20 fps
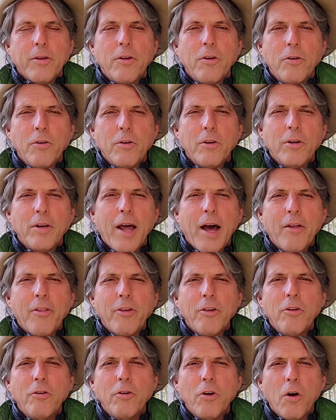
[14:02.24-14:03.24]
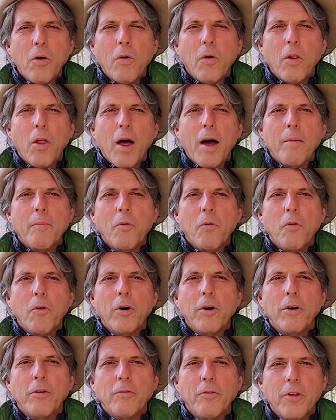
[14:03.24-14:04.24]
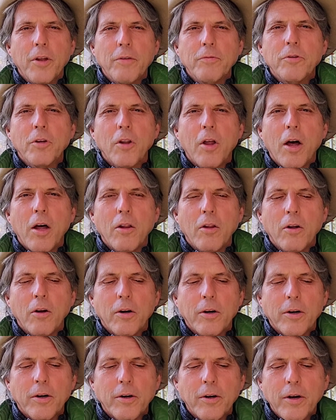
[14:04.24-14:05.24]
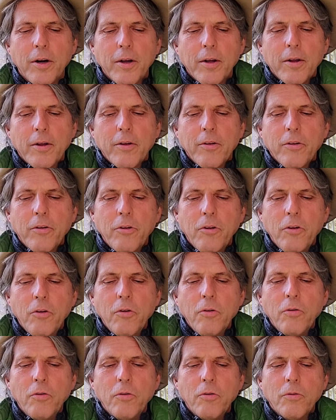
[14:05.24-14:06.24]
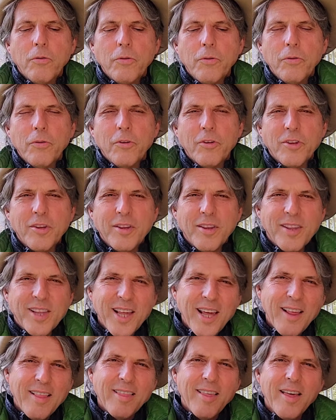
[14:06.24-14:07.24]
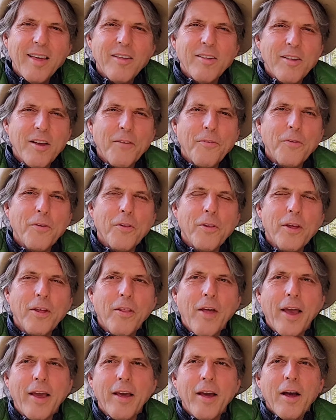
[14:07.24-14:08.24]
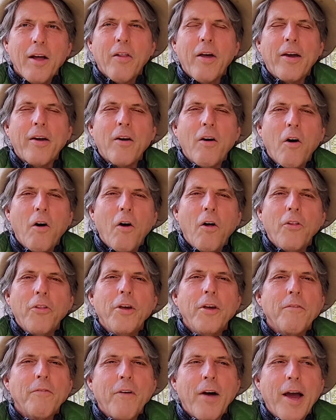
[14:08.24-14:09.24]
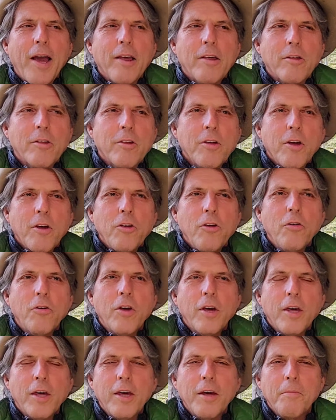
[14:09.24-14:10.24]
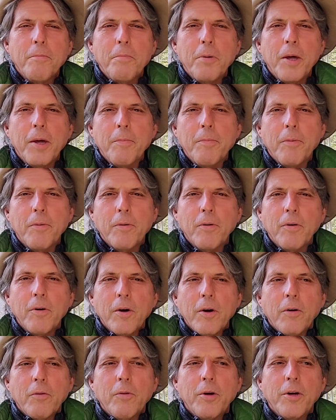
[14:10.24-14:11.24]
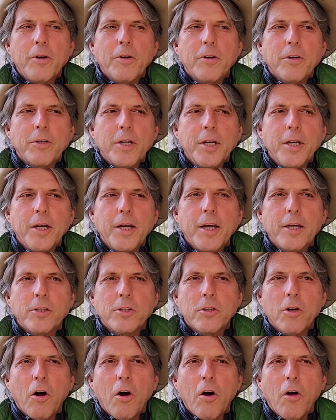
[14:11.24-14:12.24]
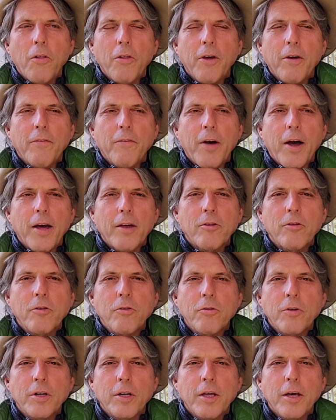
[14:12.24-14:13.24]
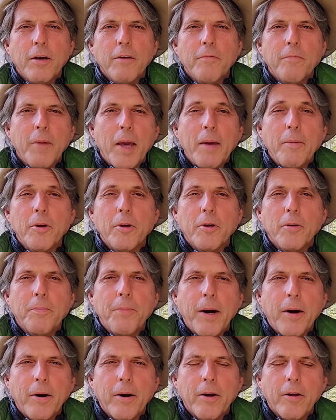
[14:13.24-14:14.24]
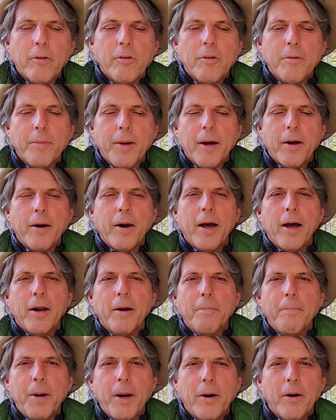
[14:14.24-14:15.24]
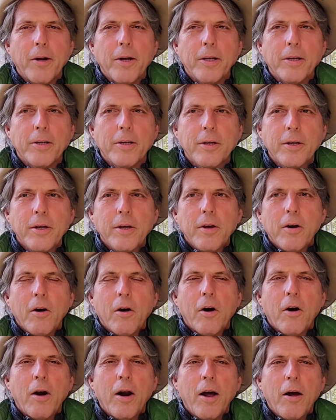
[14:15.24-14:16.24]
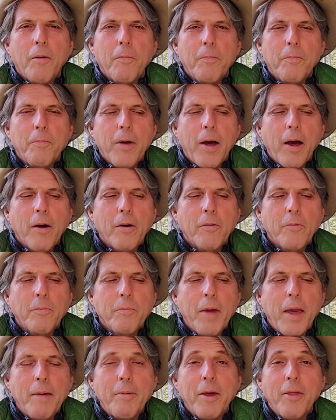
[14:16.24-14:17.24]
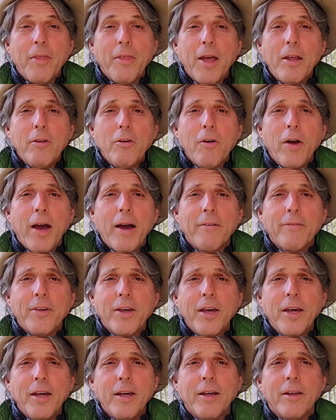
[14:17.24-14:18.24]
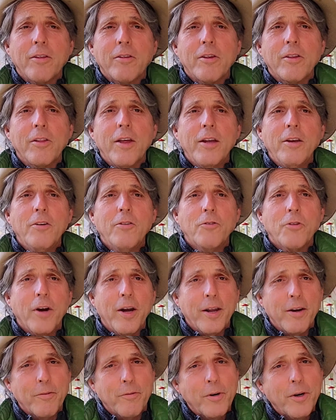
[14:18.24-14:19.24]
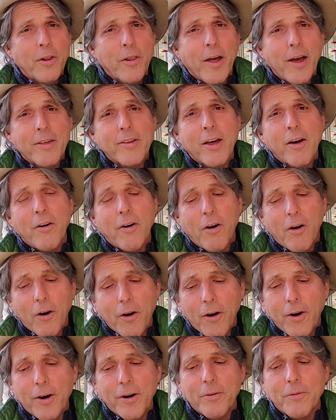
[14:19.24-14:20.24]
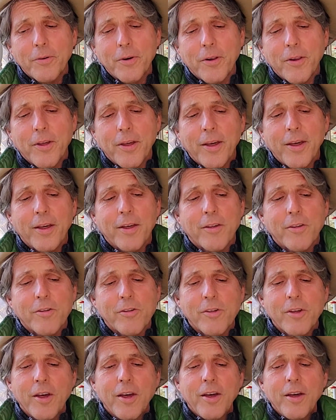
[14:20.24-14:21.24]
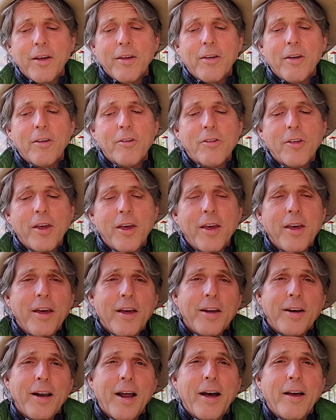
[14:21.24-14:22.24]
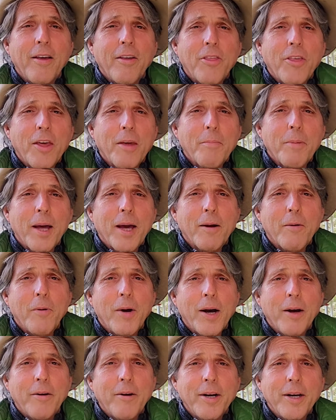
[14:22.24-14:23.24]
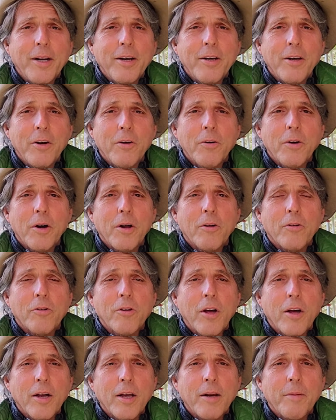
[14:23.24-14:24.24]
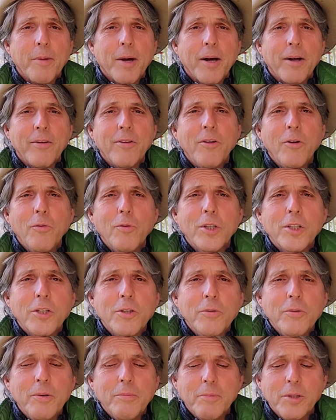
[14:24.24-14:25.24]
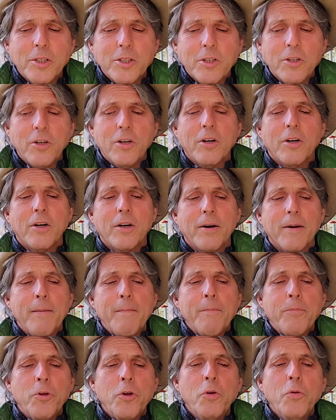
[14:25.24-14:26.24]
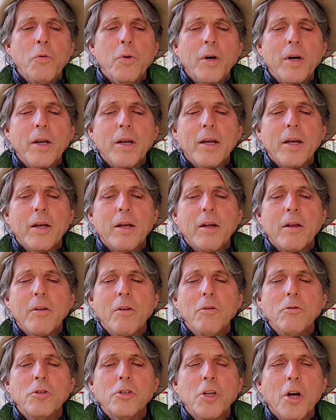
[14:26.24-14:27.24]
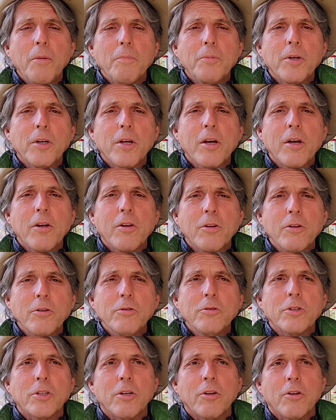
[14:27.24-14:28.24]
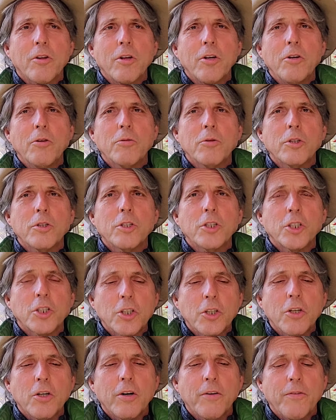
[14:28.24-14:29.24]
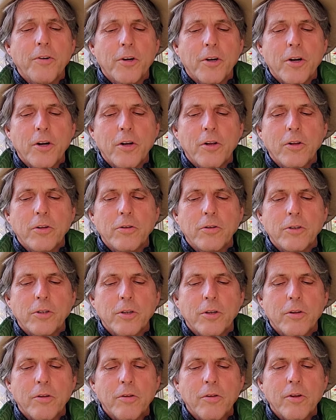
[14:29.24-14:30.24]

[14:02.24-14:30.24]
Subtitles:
Now that you know a lot more and you've lived a lot longer, you see things differently. Like all the advice you can give people when you're a teenager, all the advice you would give maybe your parents about how to parent, or how maybe, and then you have kids, and then you try and realize how hard it really is. You see, now you think back, wow, I didn't know what I was talking about. You were too immature. You jumped to conclusions, and you were sure of your conclusions.